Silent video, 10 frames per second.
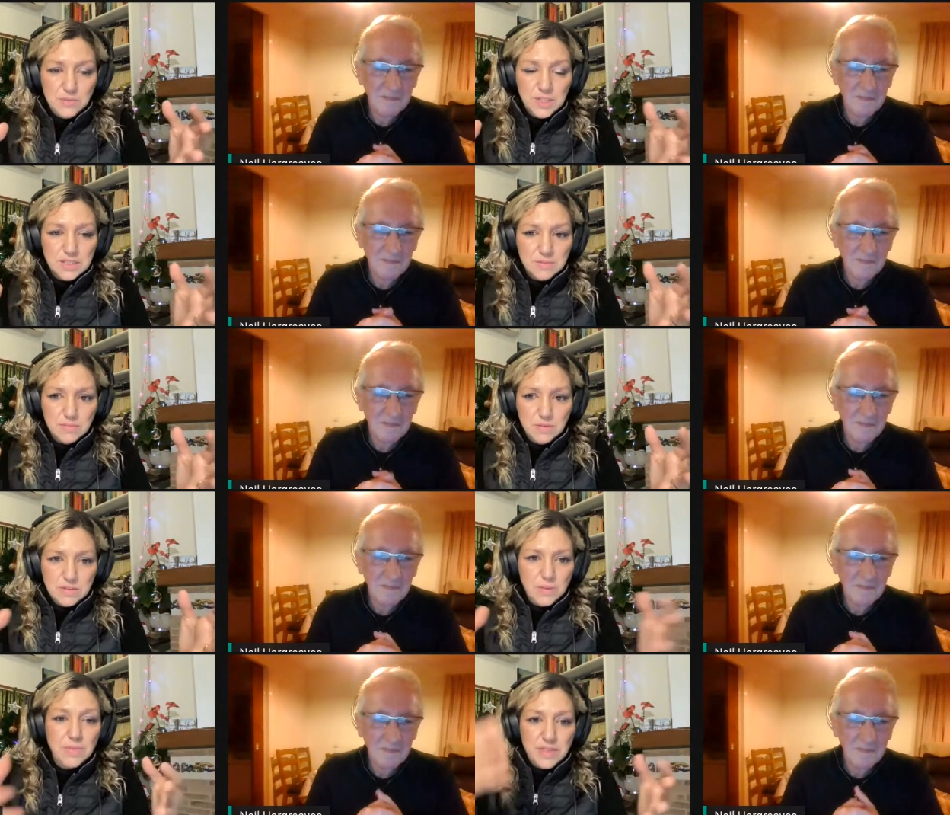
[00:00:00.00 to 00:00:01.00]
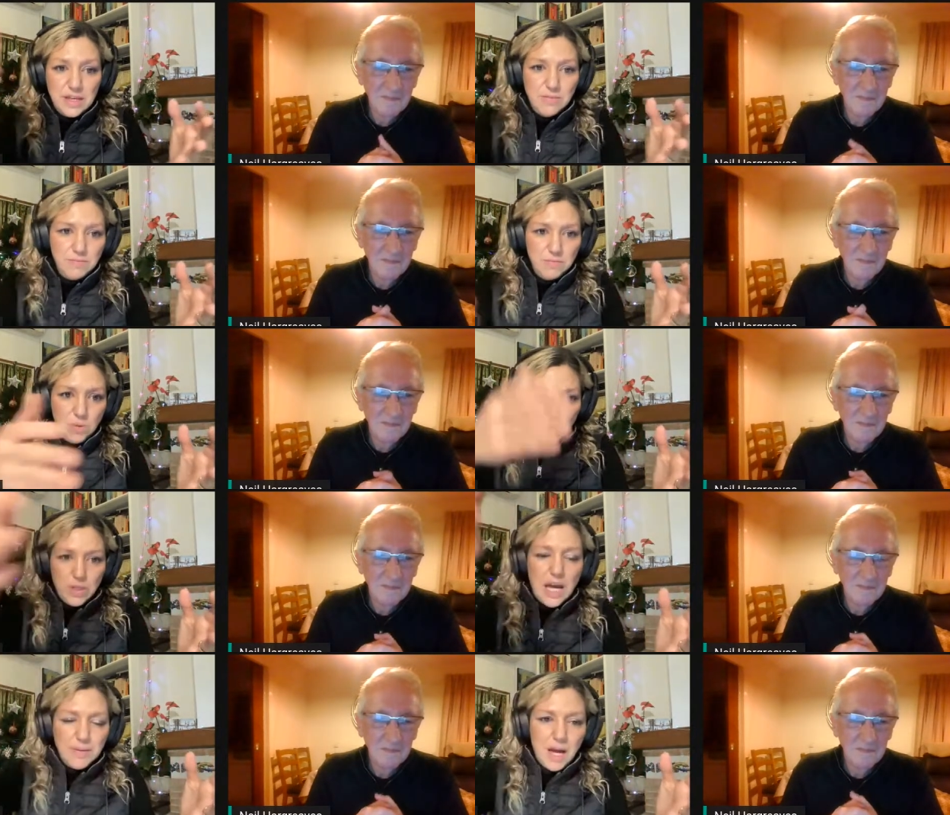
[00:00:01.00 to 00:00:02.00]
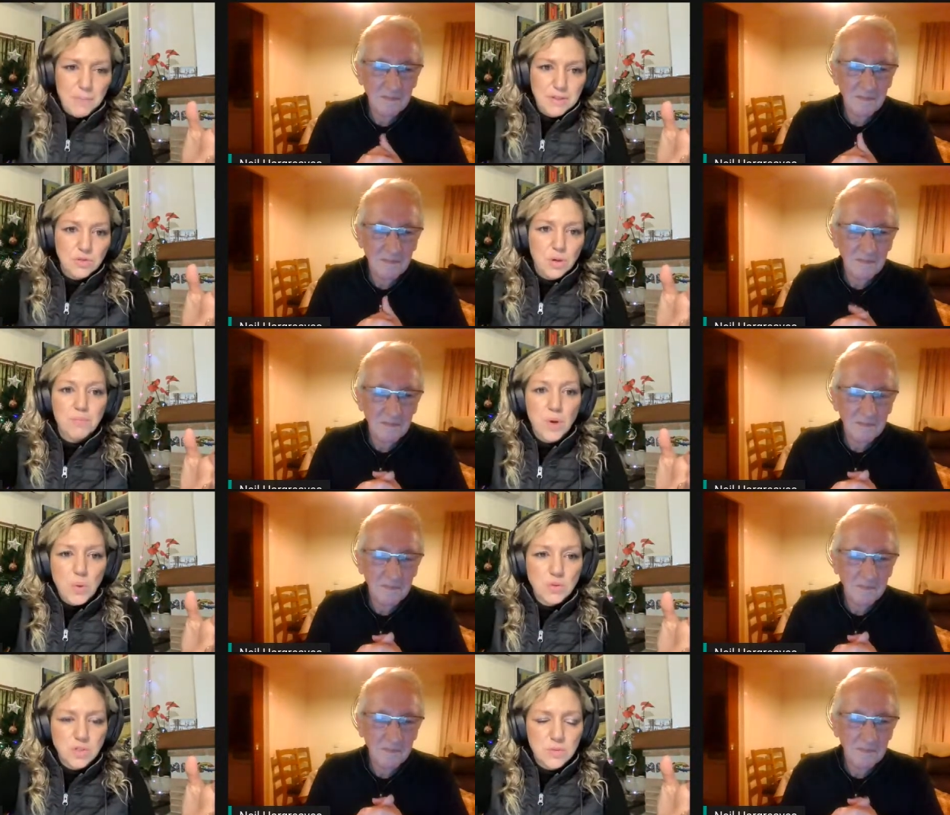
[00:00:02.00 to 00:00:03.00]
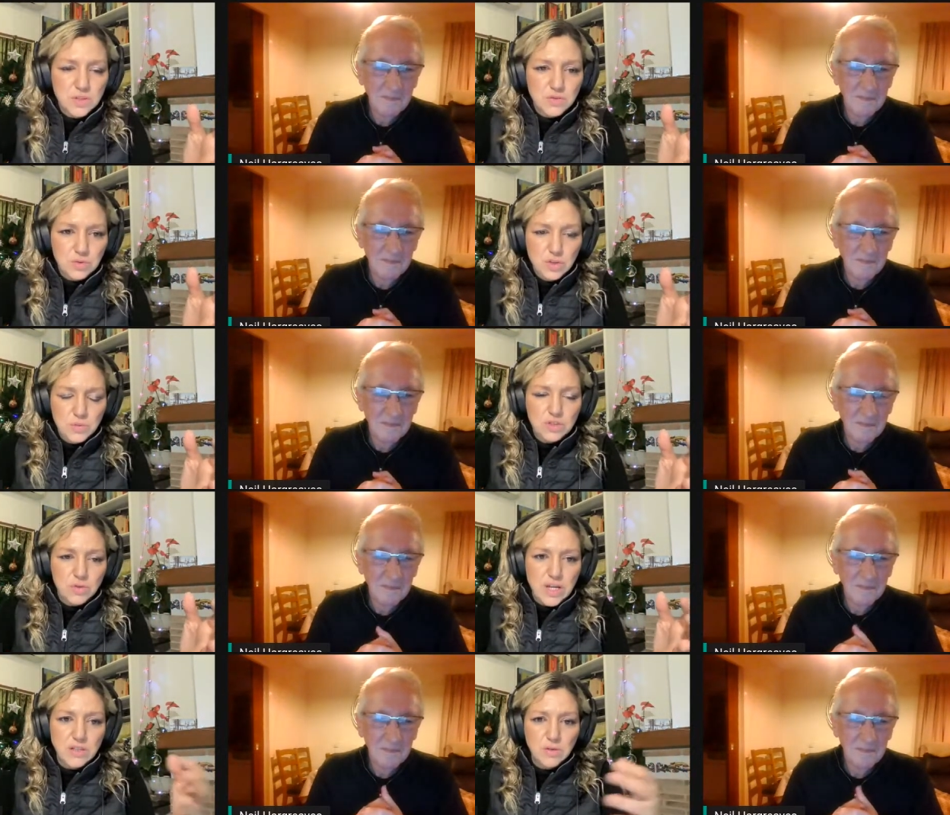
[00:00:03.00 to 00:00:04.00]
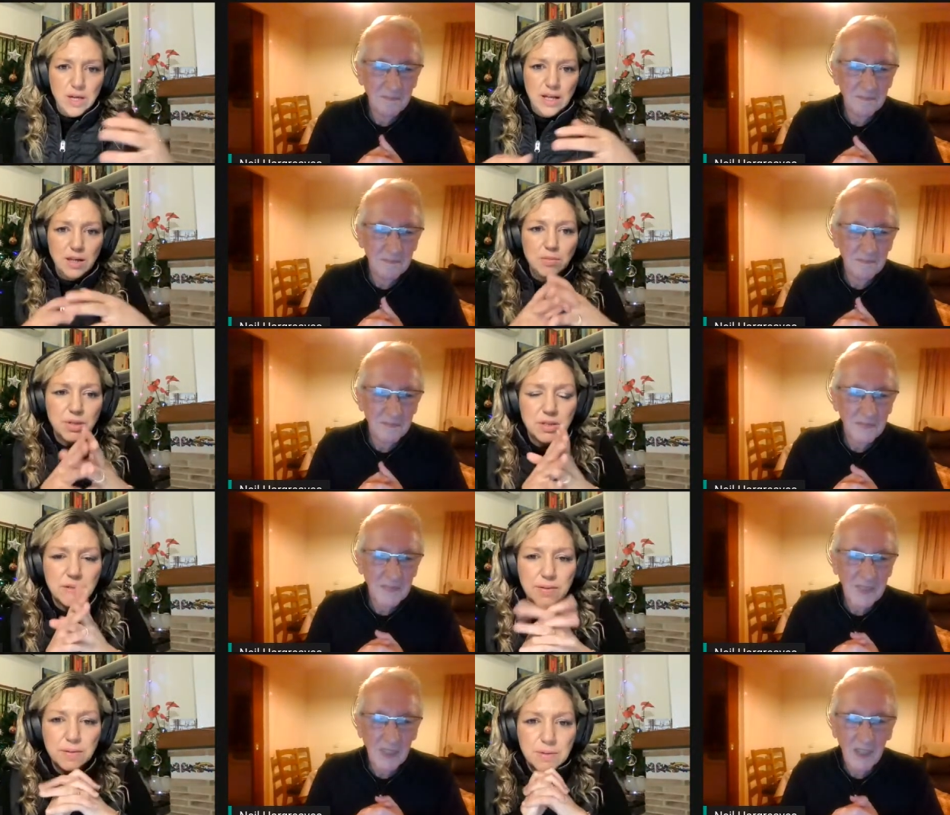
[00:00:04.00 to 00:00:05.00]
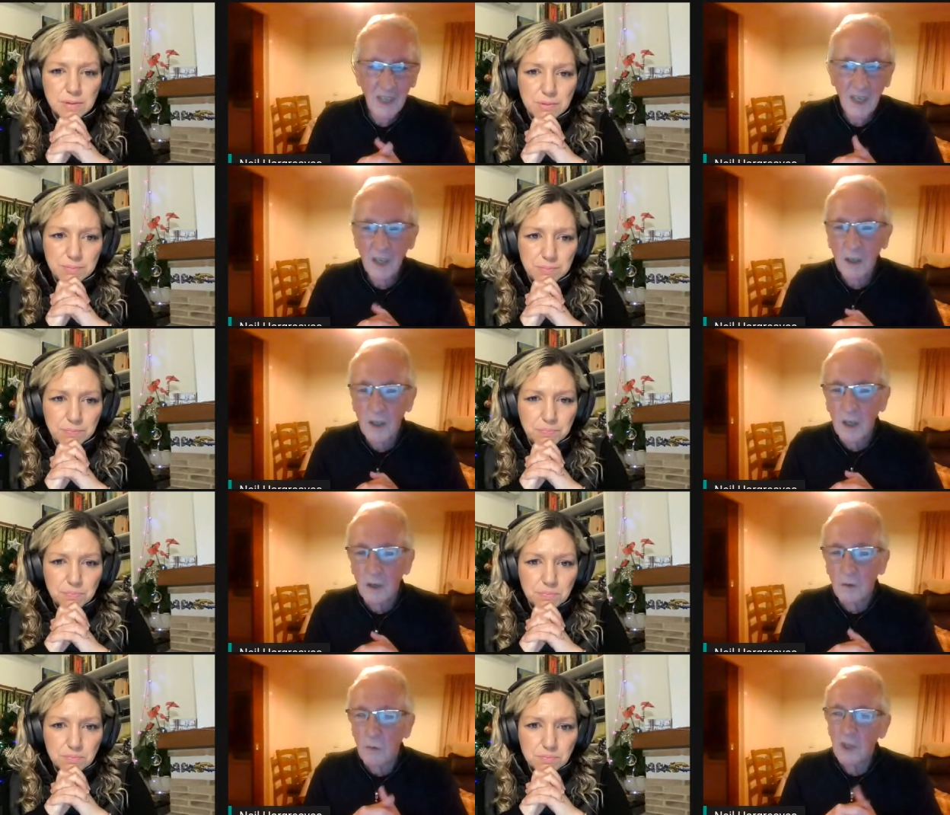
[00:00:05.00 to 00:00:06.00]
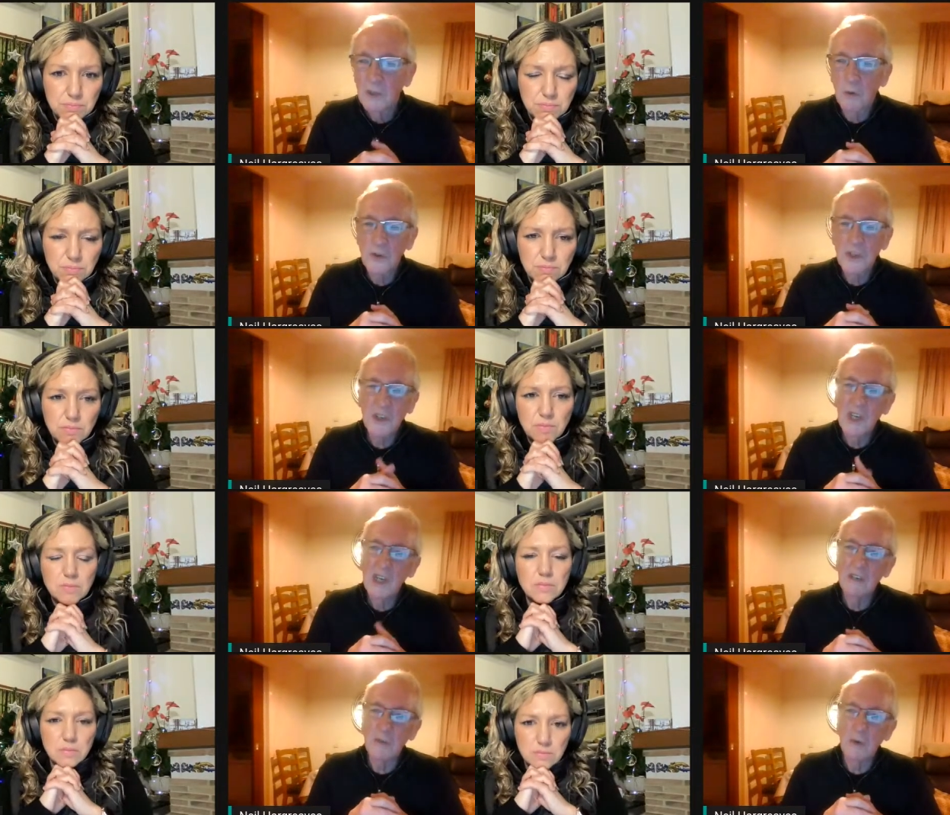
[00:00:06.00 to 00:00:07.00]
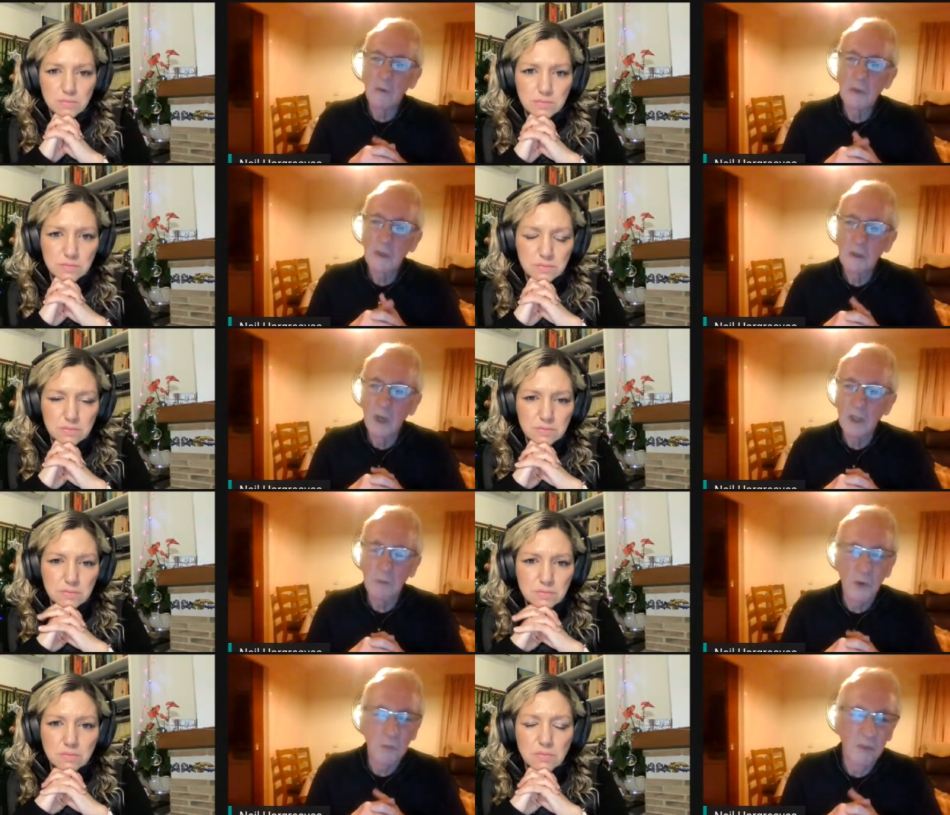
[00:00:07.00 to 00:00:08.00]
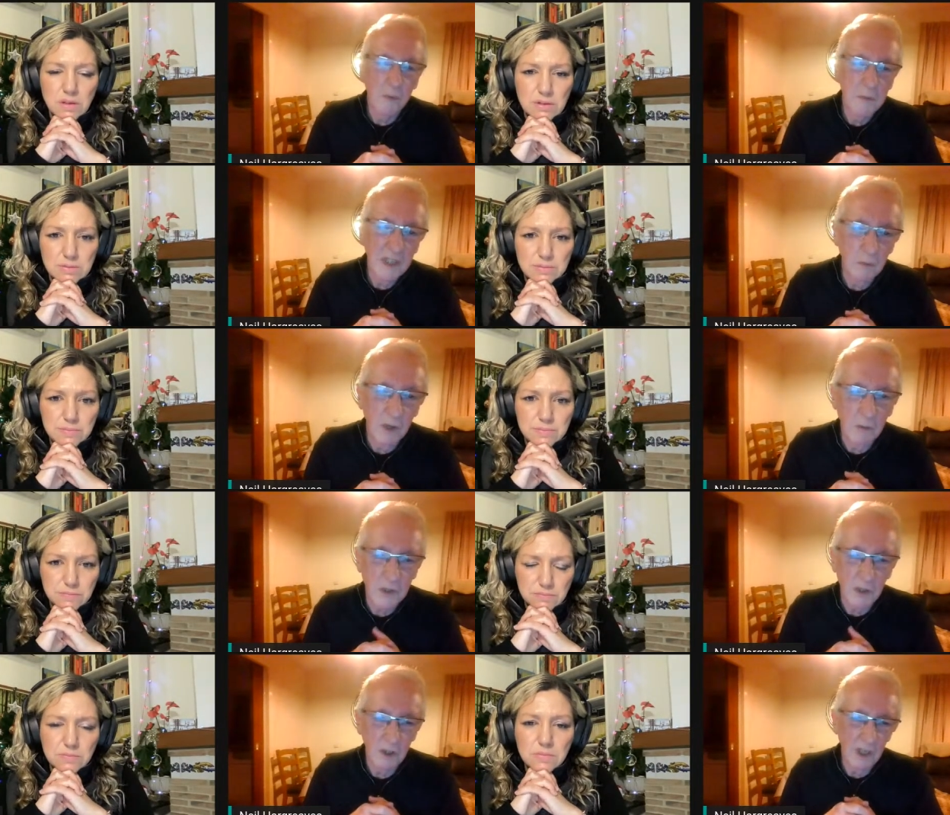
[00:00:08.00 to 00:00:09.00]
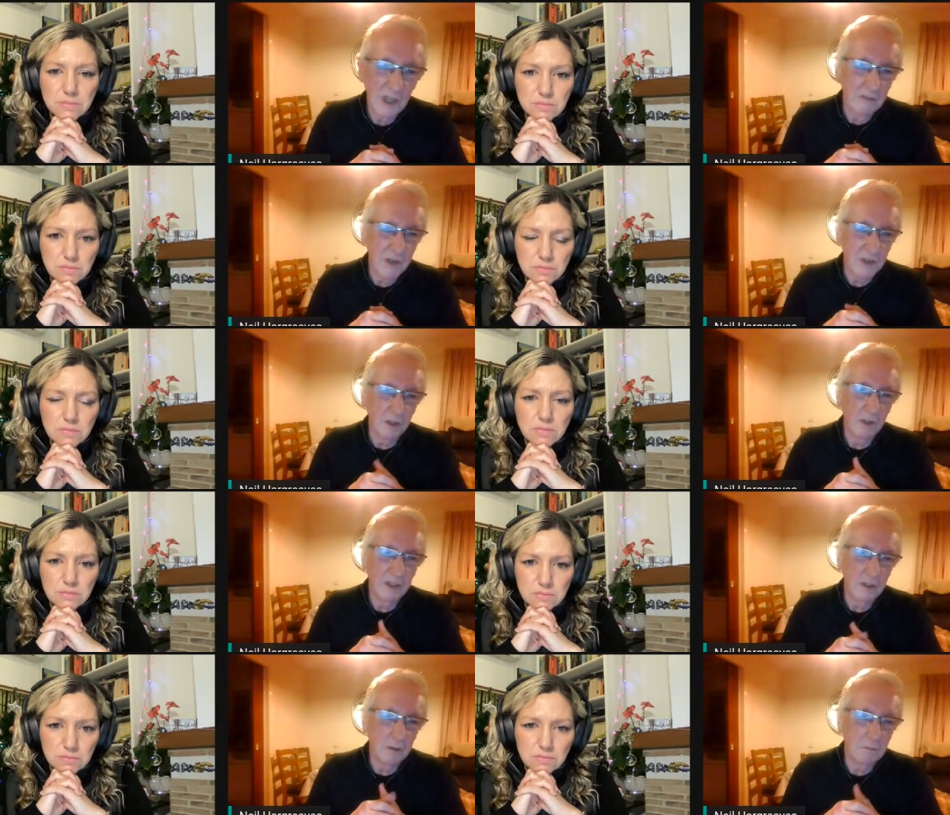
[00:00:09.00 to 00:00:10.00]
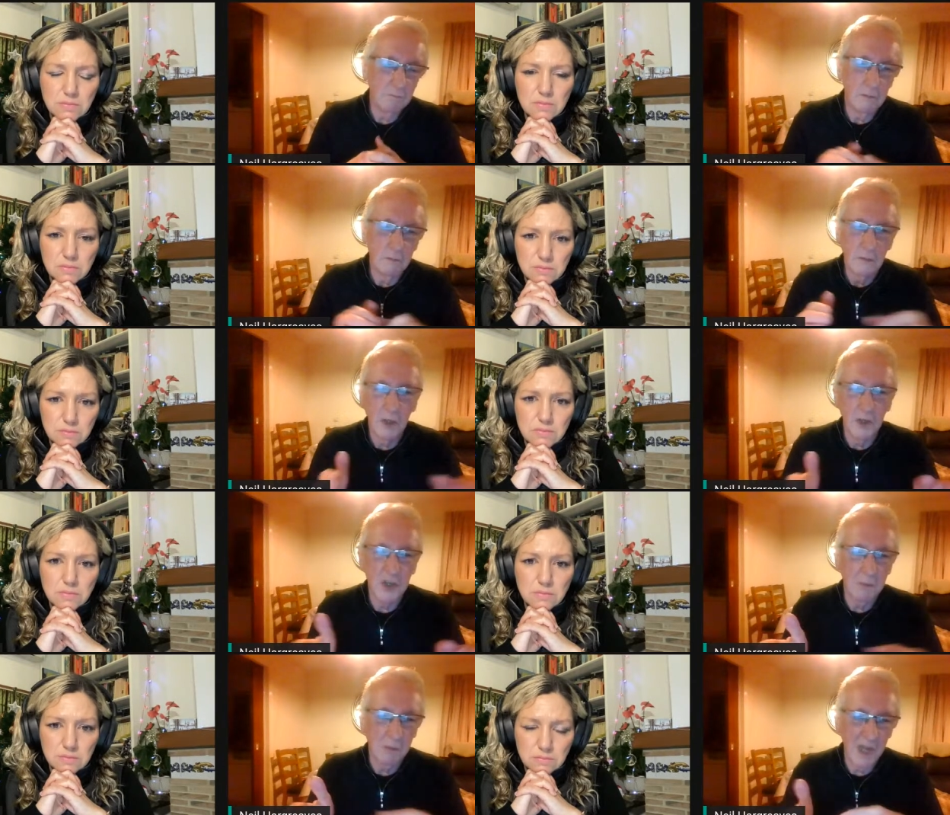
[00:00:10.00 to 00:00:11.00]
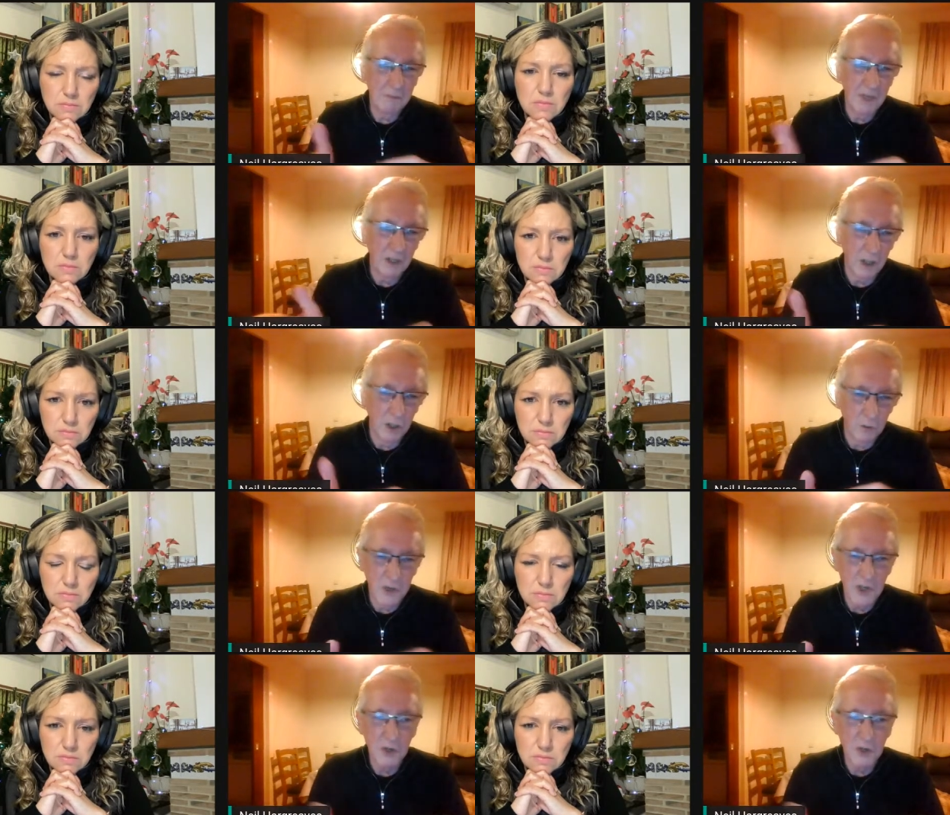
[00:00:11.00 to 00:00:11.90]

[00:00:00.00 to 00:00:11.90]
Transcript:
Speaker 1: it was something could have happened to a boat you, was, you were trying to help?
Speaker 2: Well, I suppose the scariest one was, I suppose for me, when I was on a light vessel, when the a ship came that close, it